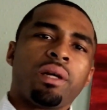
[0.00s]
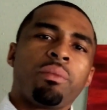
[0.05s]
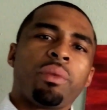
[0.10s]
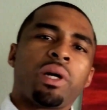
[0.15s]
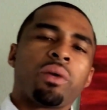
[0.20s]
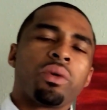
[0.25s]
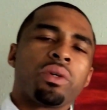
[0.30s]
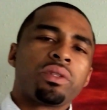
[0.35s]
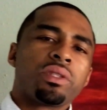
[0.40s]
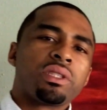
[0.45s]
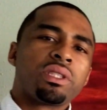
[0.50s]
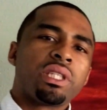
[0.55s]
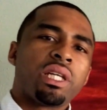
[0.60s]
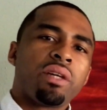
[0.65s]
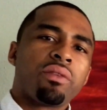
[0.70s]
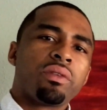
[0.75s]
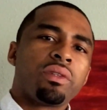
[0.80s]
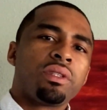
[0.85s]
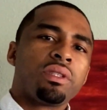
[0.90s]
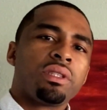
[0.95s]
my Road to
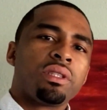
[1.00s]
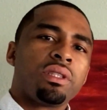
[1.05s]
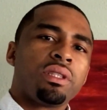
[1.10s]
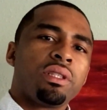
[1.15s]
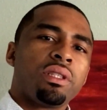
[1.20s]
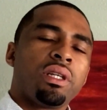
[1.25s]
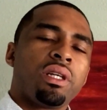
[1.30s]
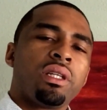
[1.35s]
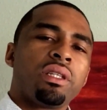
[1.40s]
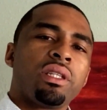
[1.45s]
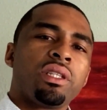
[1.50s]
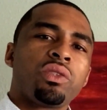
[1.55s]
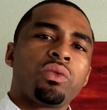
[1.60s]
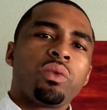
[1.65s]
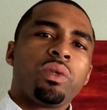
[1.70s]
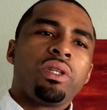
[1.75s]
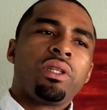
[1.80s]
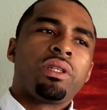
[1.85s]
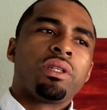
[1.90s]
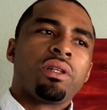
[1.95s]
Seven
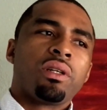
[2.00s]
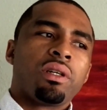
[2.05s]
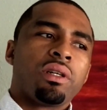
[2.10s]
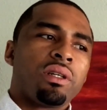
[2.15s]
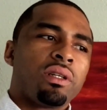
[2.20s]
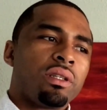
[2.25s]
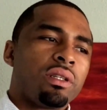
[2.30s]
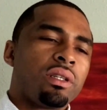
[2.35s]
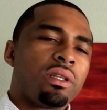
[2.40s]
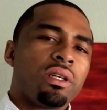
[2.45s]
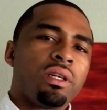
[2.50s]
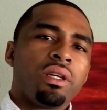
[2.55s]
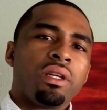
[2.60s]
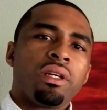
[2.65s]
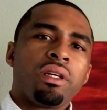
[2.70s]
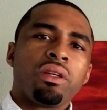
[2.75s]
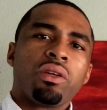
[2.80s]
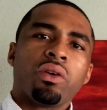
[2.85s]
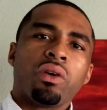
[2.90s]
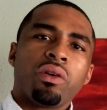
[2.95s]
this week on
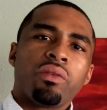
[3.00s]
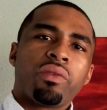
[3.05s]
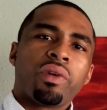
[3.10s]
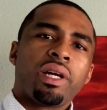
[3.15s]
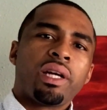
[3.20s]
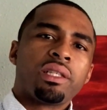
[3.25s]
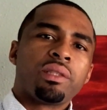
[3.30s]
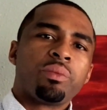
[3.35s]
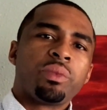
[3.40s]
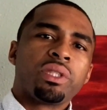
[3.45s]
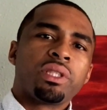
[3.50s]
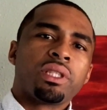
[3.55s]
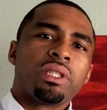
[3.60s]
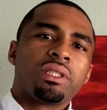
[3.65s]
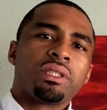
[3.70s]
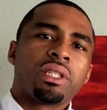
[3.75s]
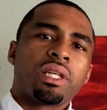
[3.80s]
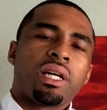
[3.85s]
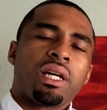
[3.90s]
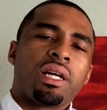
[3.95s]
going fast
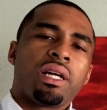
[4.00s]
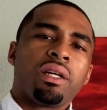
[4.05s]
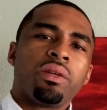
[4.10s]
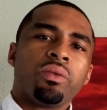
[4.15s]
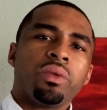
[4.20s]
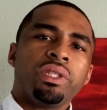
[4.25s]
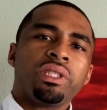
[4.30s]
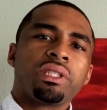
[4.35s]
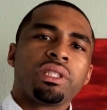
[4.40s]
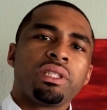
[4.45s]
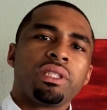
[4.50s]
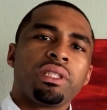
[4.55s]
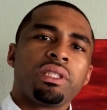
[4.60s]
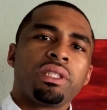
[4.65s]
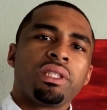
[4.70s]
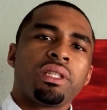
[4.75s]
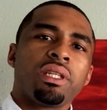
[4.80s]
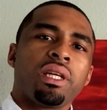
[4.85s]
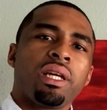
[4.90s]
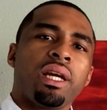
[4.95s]
because I
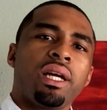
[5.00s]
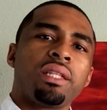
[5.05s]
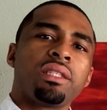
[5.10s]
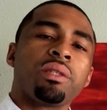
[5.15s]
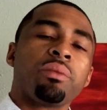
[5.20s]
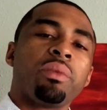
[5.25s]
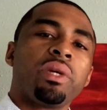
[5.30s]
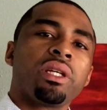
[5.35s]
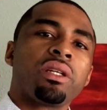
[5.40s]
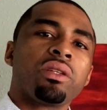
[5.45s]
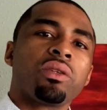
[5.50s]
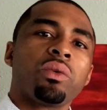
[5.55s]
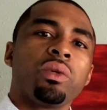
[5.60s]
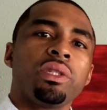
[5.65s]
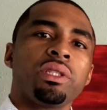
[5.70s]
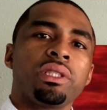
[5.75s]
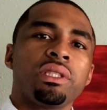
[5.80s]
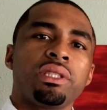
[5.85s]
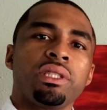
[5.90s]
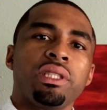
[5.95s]
recently had to make a
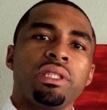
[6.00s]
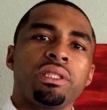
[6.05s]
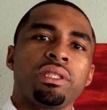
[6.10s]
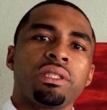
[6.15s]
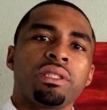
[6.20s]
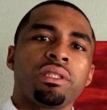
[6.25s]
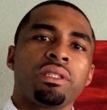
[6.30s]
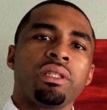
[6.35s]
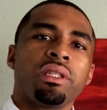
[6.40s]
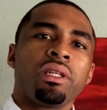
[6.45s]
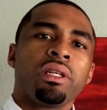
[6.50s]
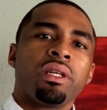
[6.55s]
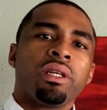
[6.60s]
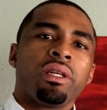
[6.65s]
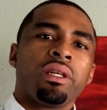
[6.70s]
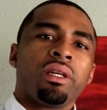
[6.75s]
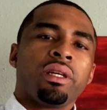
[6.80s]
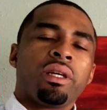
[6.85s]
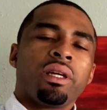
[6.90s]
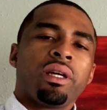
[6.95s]
quick decision.
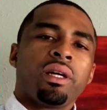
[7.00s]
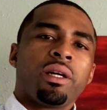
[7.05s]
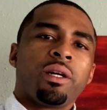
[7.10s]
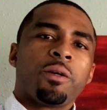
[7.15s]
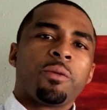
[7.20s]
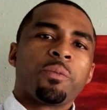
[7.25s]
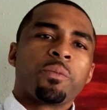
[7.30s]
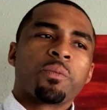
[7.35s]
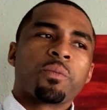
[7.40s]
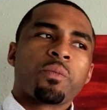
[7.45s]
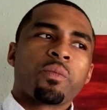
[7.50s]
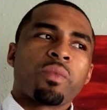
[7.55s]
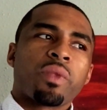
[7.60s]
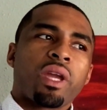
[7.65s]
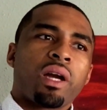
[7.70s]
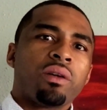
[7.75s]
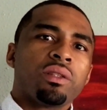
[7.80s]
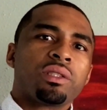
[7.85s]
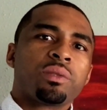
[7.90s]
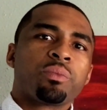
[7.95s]
um,
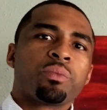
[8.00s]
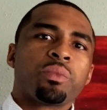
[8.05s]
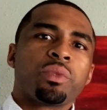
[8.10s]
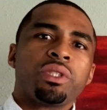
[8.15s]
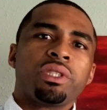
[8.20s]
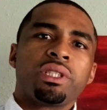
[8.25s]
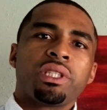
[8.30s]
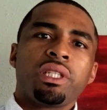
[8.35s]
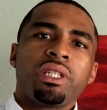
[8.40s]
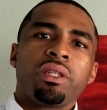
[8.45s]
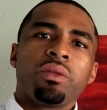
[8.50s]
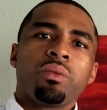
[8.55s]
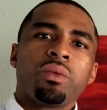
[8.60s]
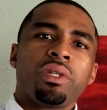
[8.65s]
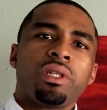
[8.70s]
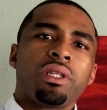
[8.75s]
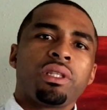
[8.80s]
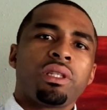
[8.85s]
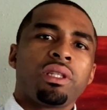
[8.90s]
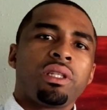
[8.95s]
I was presented
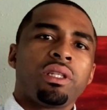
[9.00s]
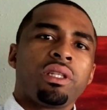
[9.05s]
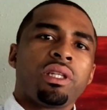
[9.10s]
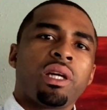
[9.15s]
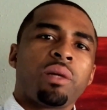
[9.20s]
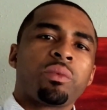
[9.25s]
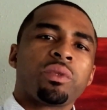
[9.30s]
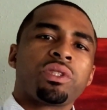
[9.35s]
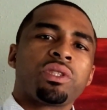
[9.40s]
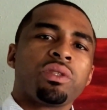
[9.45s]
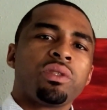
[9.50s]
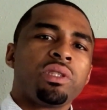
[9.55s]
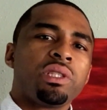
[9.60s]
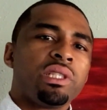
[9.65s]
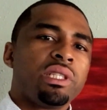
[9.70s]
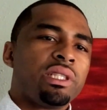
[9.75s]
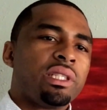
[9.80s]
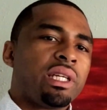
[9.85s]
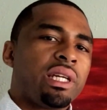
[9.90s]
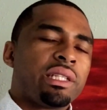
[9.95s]
with an
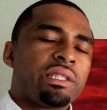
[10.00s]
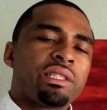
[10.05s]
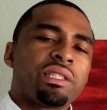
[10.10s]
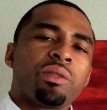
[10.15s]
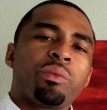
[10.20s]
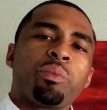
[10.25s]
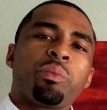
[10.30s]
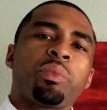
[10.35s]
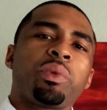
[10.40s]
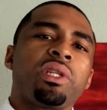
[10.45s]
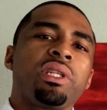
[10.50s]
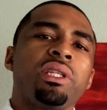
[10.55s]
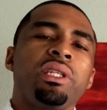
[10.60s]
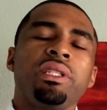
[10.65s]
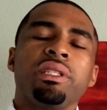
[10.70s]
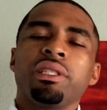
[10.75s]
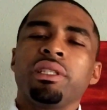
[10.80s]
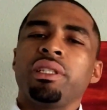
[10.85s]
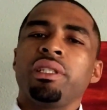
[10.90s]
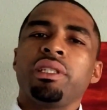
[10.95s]
opportunity that's
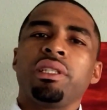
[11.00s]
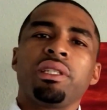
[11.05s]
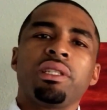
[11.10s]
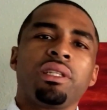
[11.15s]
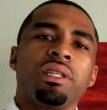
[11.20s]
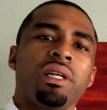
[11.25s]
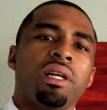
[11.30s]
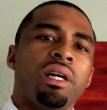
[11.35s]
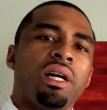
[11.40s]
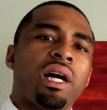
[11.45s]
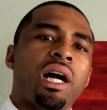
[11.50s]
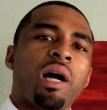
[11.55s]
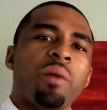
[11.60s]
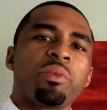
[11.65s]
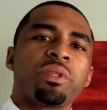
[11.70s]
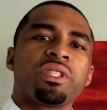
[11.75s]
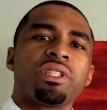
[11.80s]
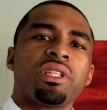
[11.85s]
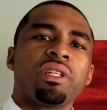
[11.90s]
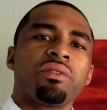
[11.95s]
completely
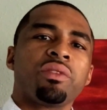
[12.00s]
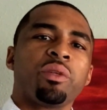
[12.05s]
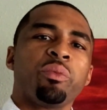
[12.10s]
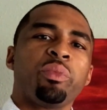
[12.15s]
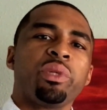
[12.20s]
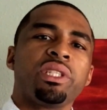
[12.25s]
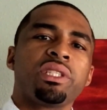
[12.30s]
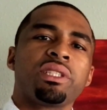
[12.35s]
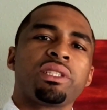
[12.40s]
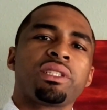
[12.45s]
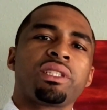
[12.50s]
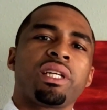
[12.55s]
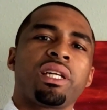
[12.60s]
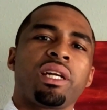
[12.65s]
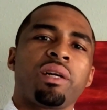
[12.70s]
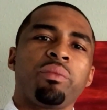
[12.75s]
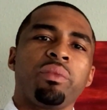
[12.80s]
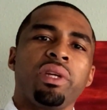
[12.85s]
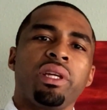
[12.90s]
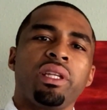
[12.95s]
opposite of the business
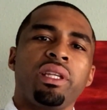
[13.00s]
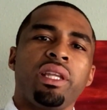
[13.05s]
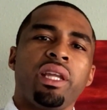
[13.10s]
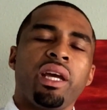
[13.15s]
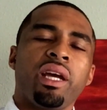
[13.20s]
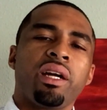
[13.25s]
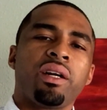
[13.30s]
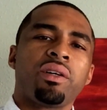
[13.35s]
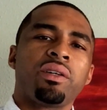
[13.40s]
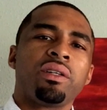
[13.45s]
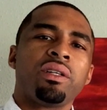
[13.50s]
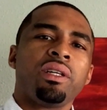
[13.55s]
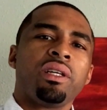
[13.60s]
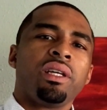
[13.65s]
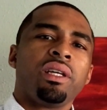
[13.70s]
that I'm in now,